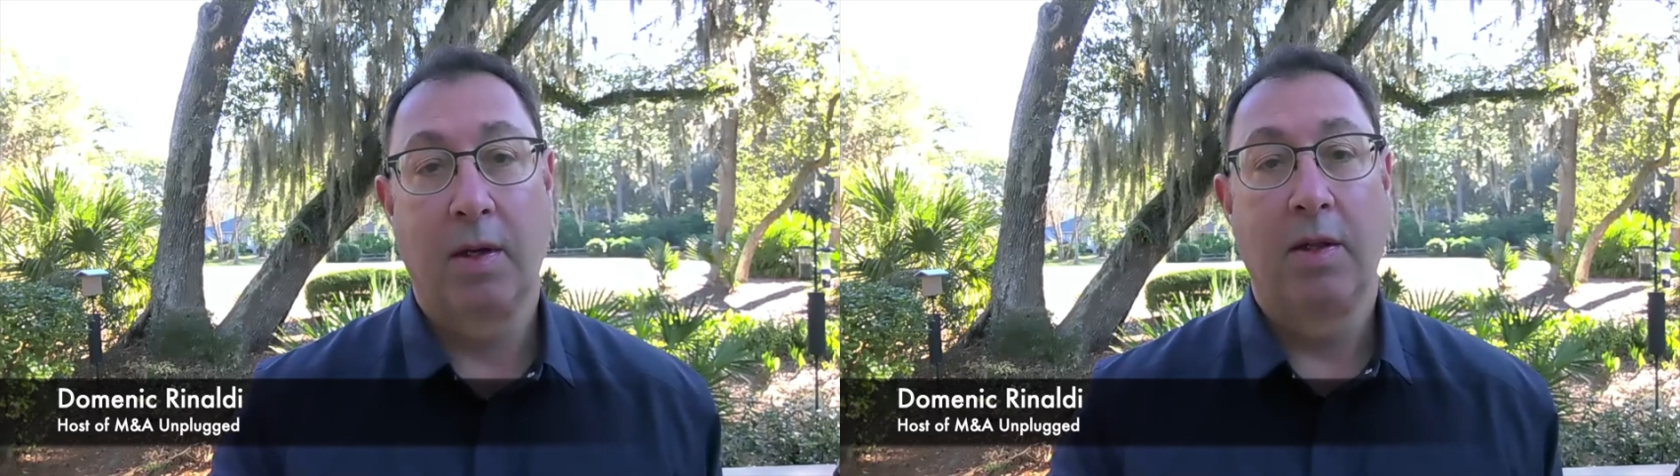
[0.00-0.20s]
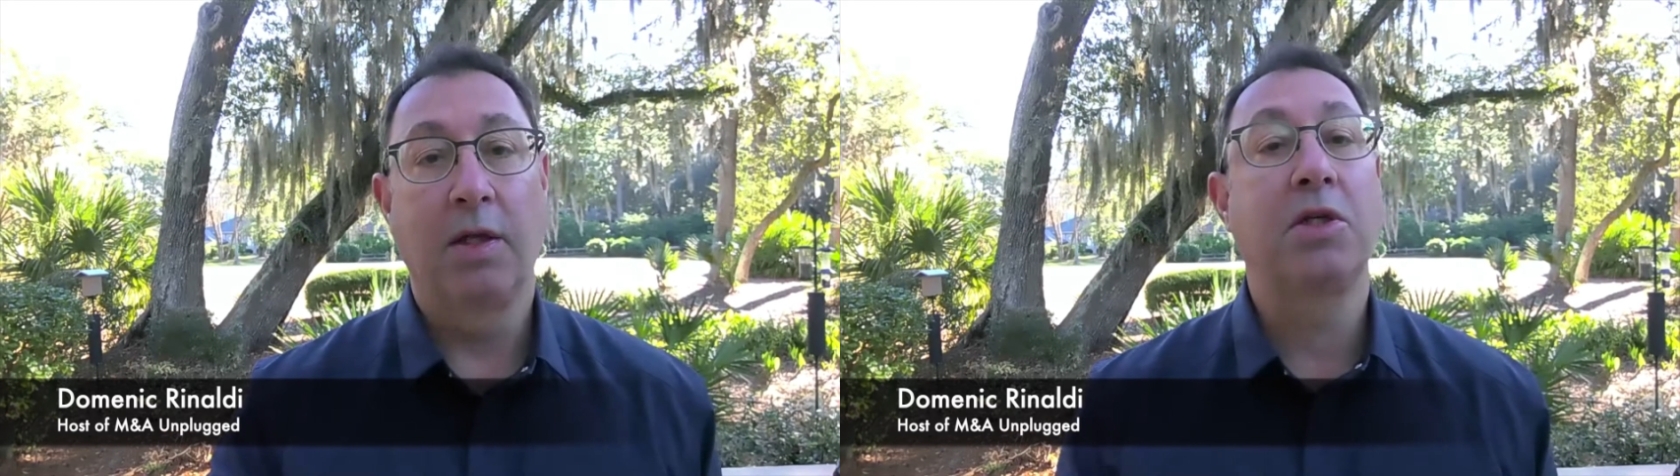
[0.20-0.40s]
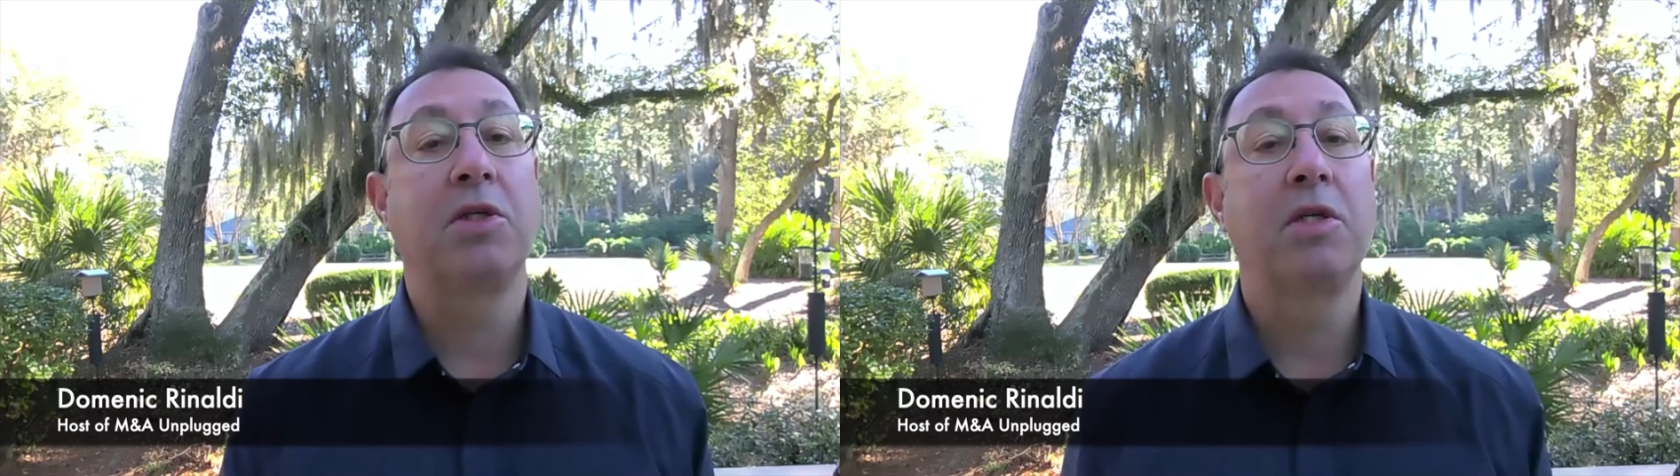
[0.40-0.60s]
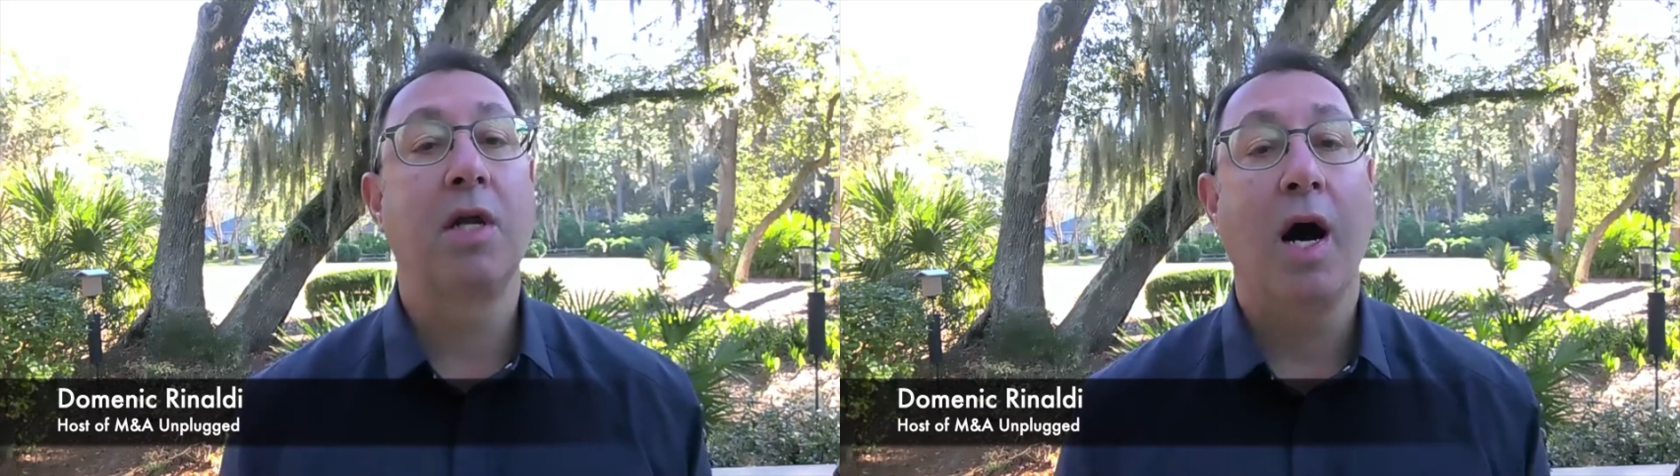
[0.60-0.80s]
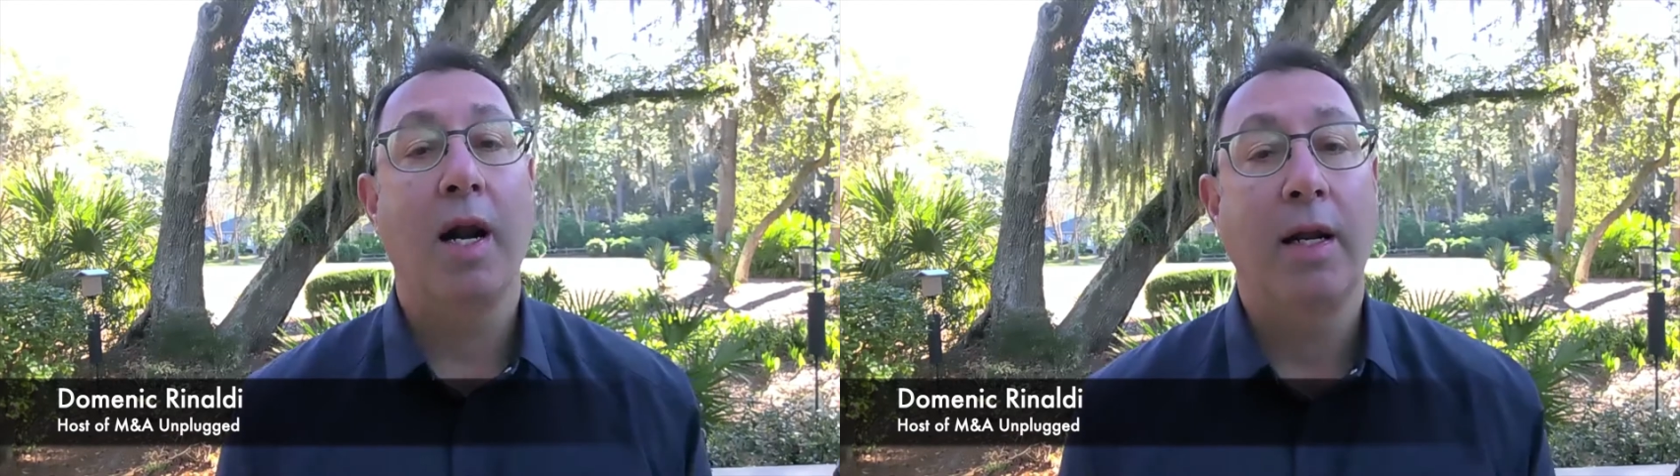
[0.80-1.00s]
This is
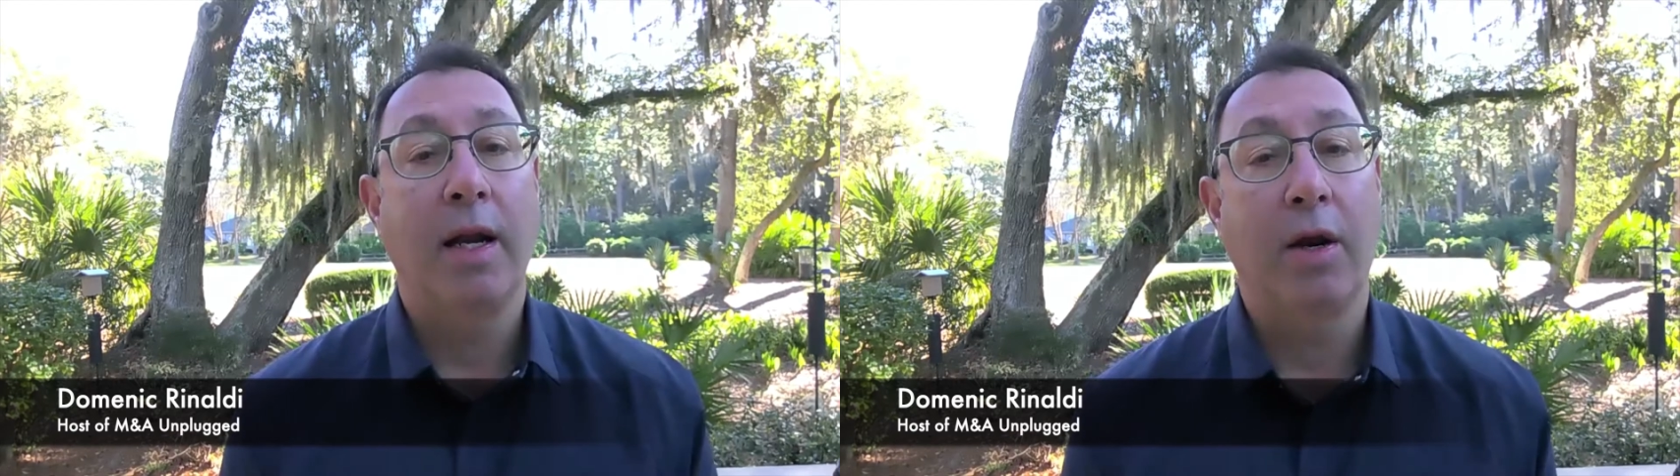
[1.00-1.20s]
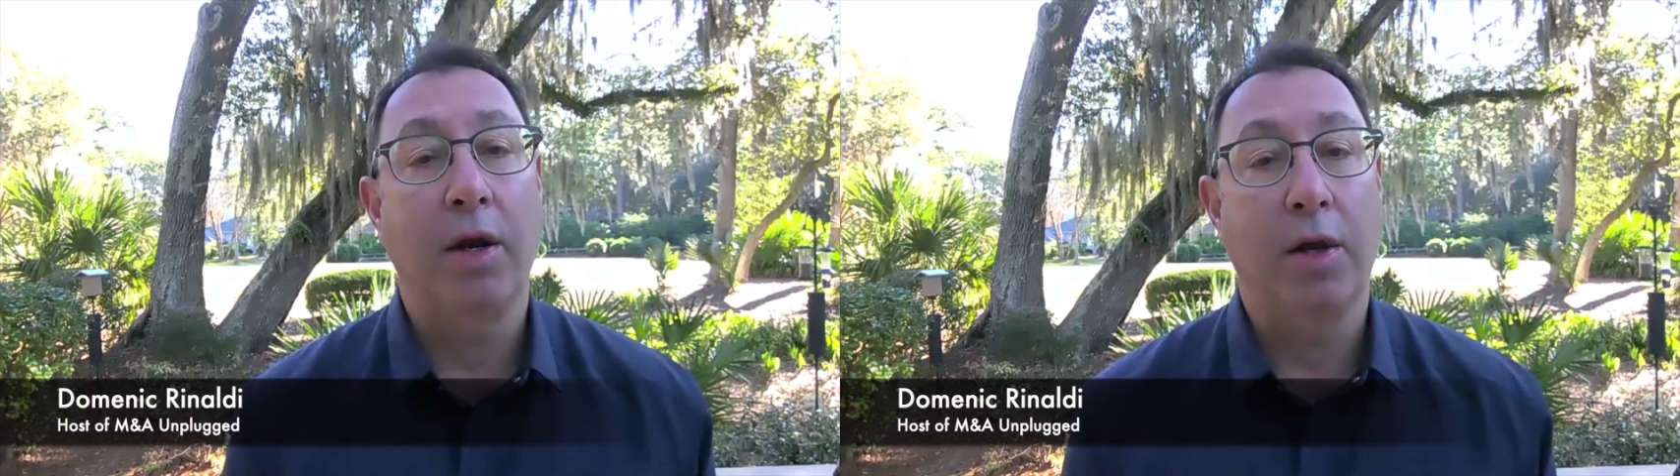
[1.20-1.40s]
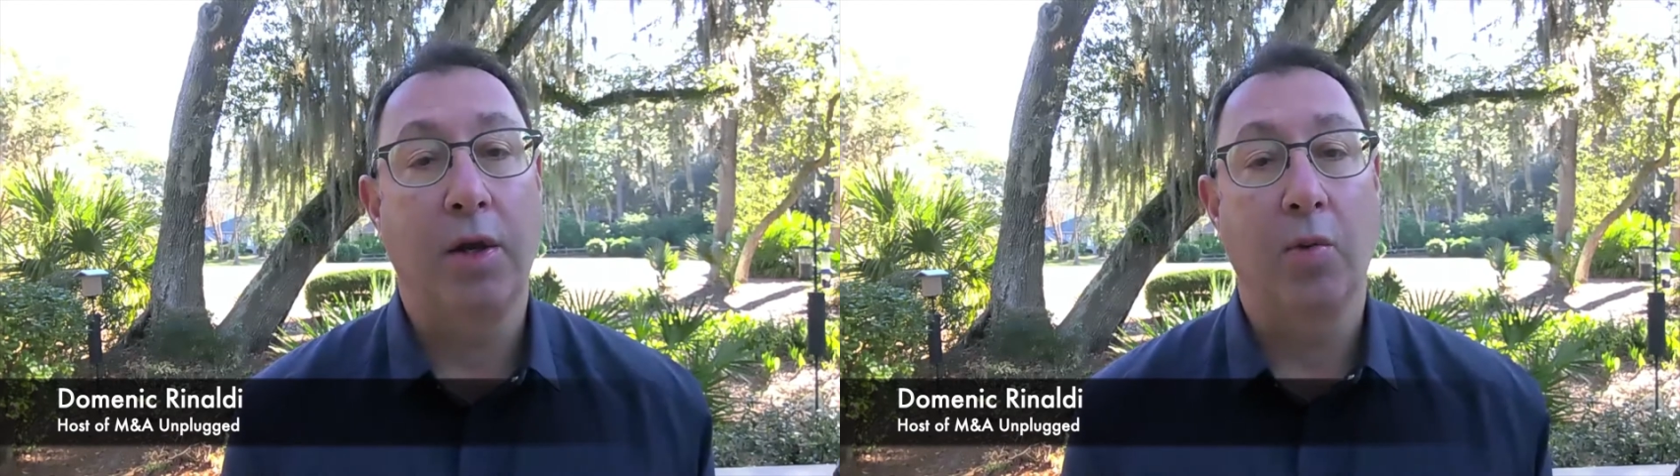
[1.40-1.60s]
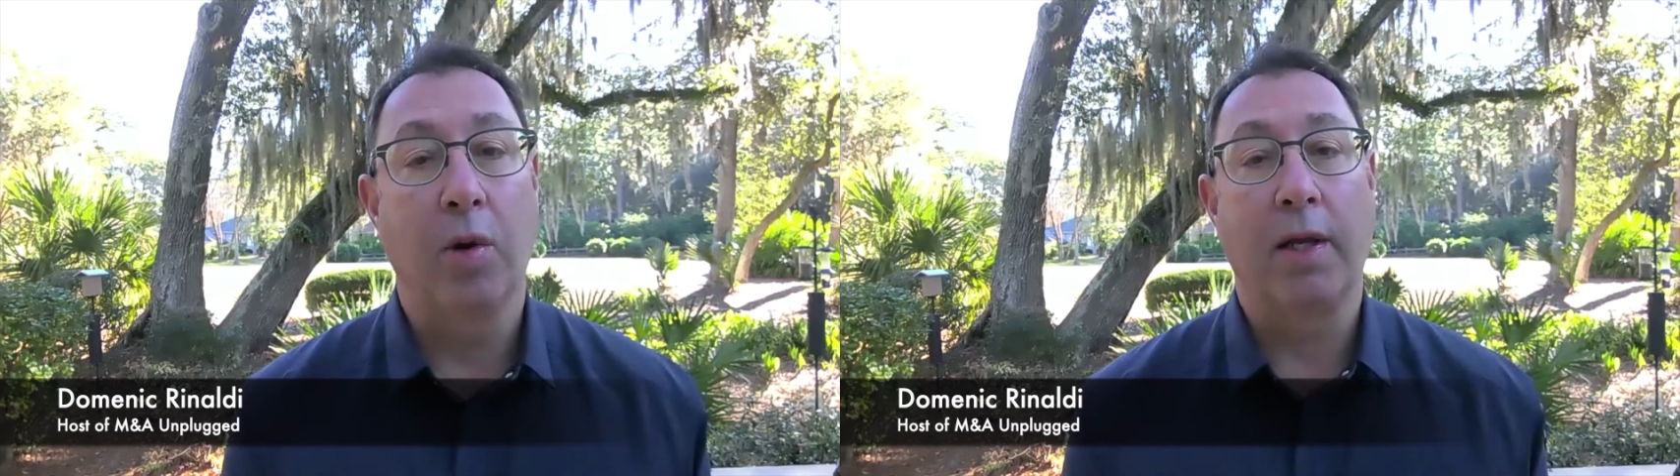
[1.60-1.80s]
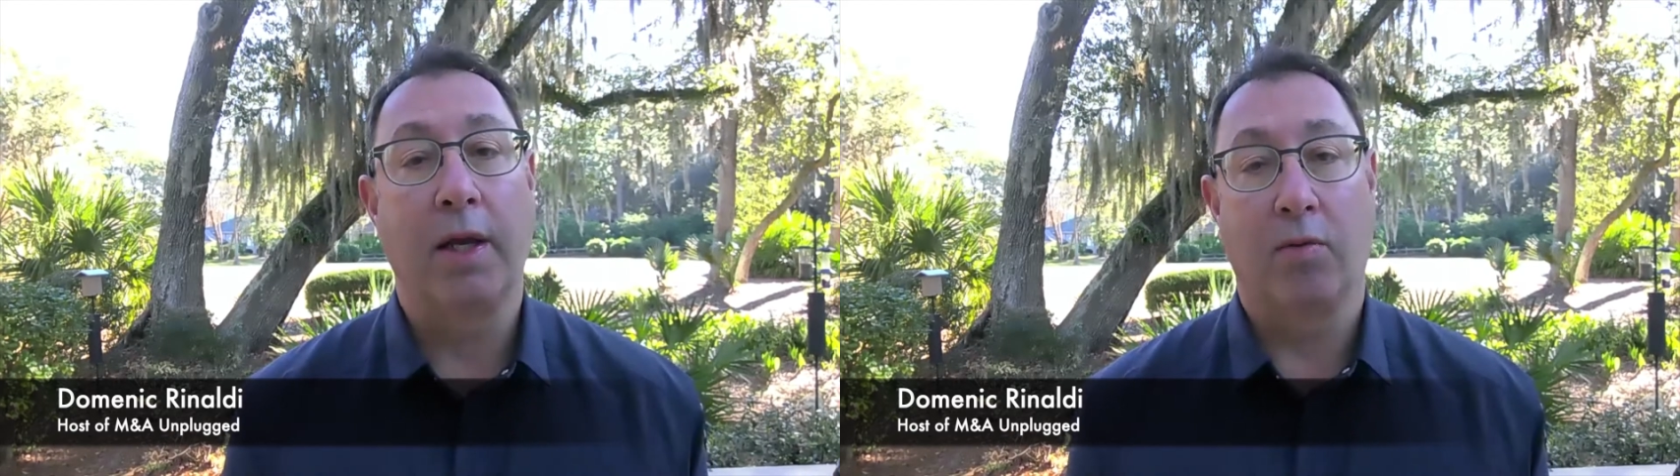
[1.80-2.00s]
not an area you want
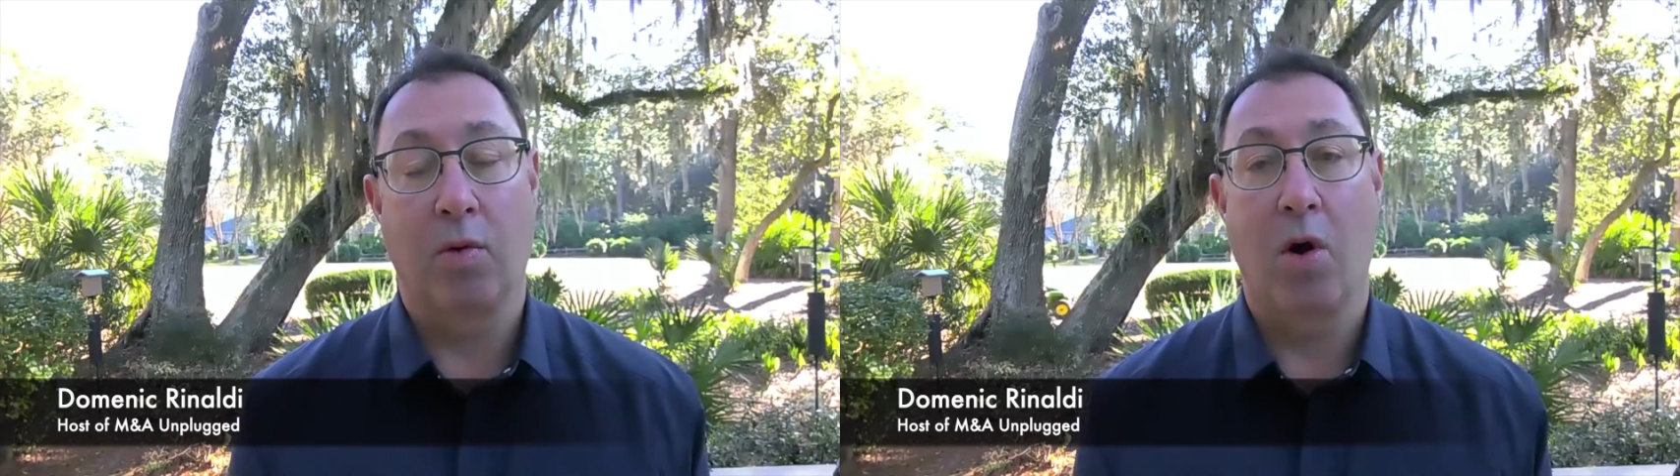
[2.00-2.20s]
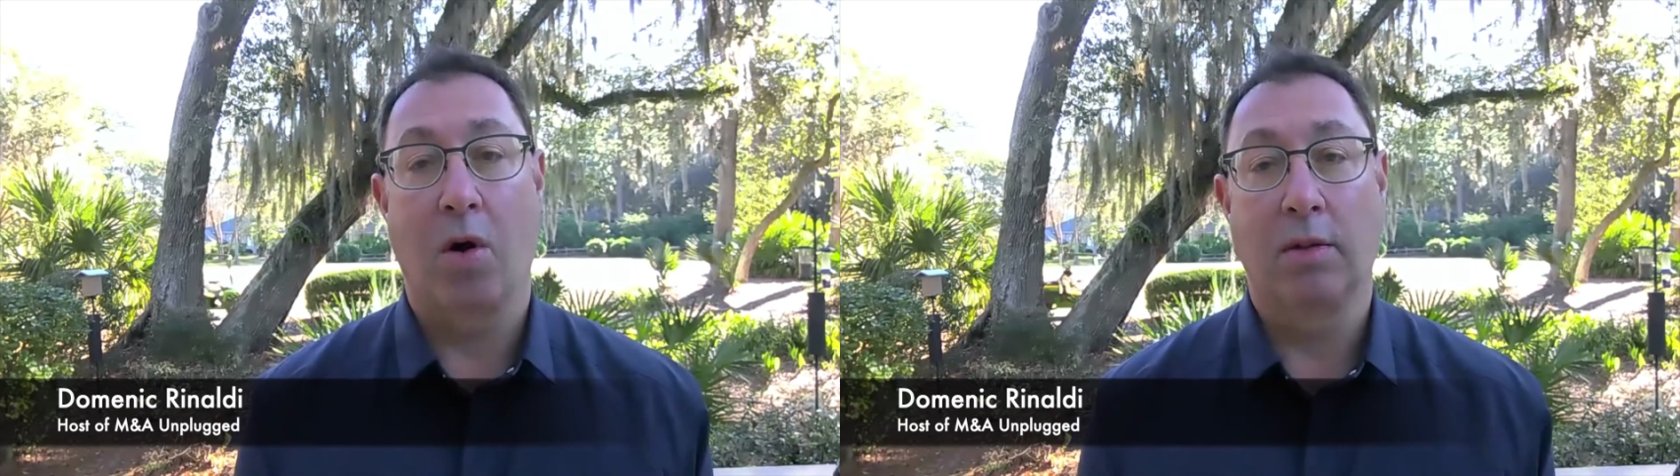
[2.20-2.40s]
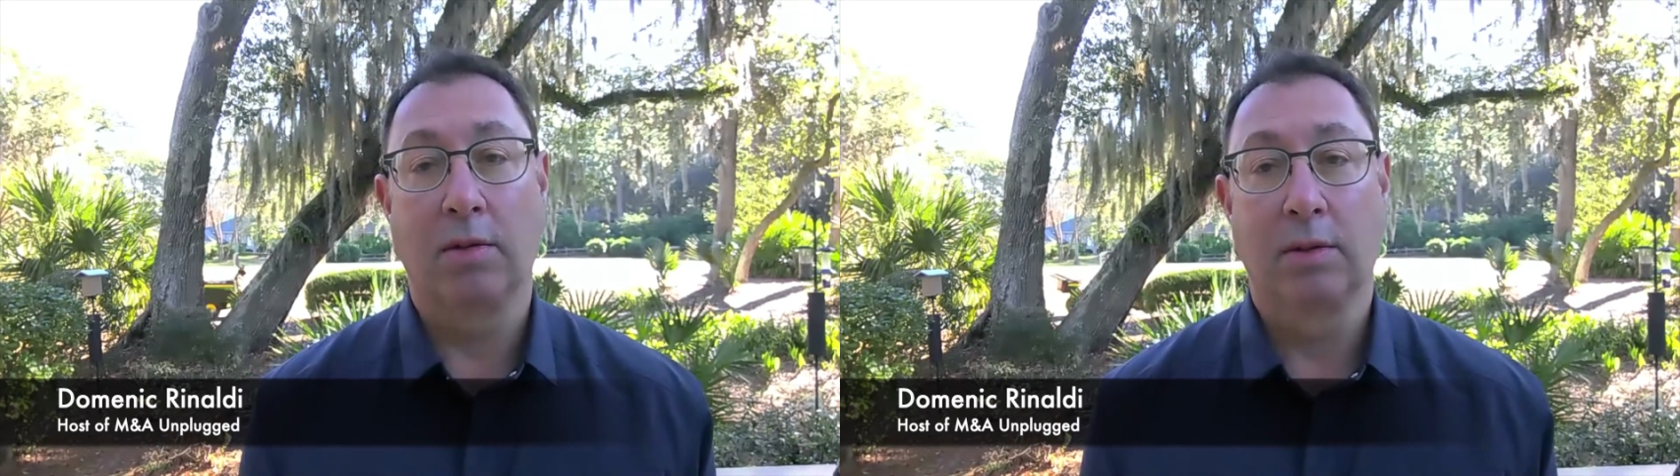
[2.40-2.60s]
to get wrong,